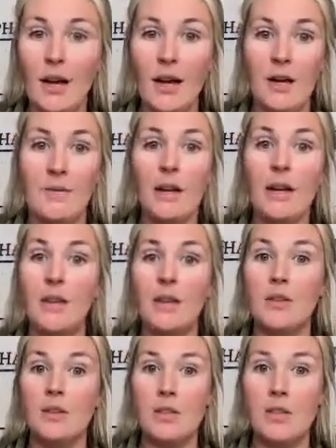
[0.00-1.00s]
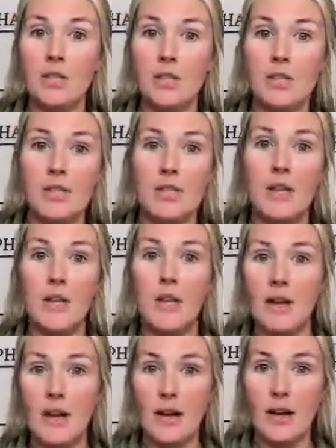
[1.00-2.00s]
and many of the traditions
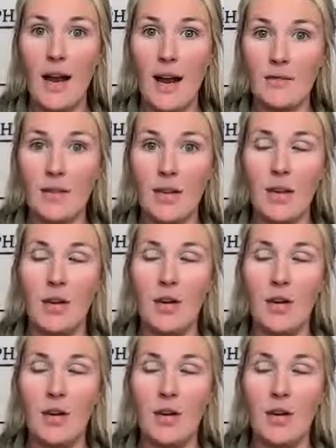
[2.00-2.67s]
there in Africa